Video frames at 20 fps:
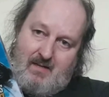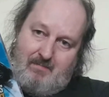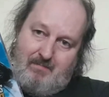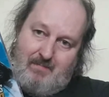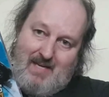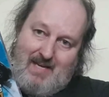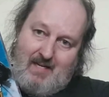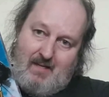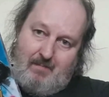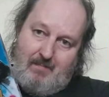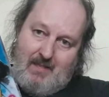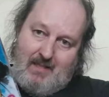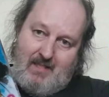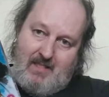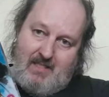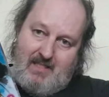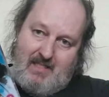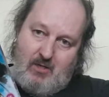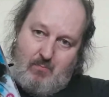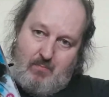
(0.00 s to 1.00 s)
Being a big
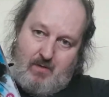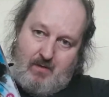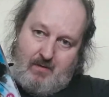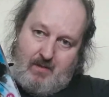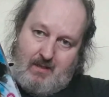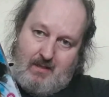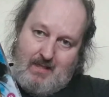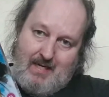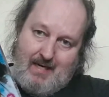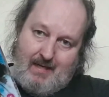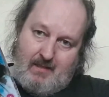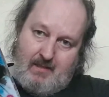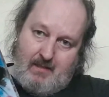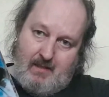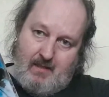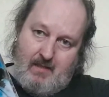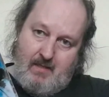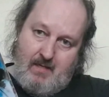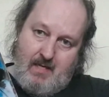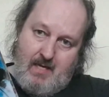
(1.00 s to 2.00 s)
steelbook
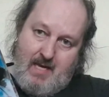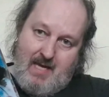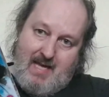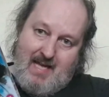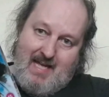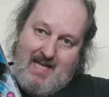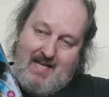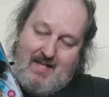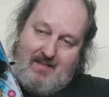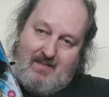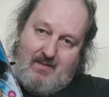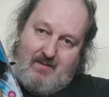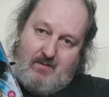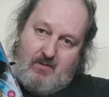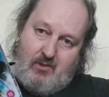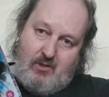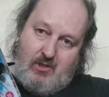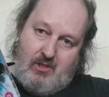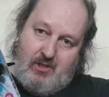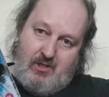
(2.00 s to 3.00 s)
collector,
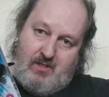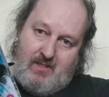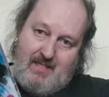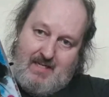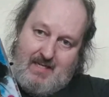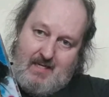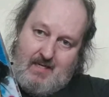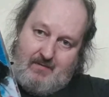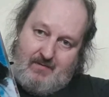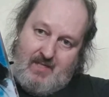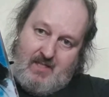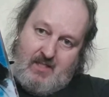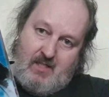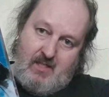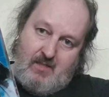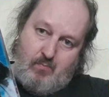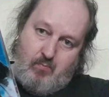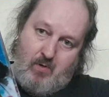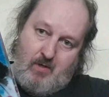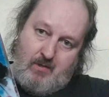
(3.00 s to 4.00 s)
just to let you know, this
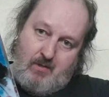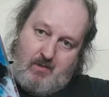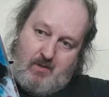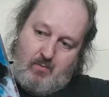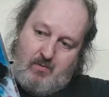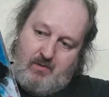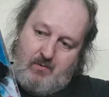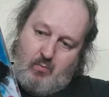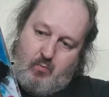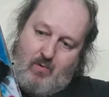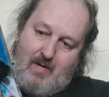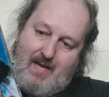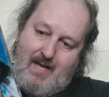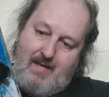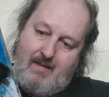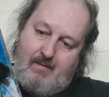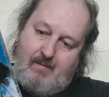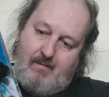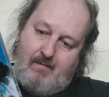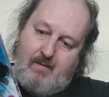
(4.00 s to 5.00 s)
is one of those ones
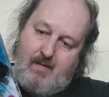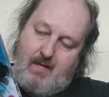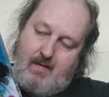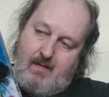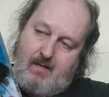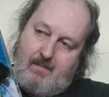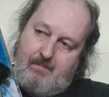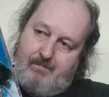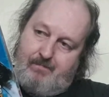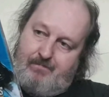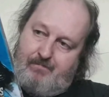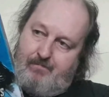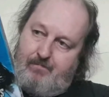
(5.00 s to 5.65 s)
with the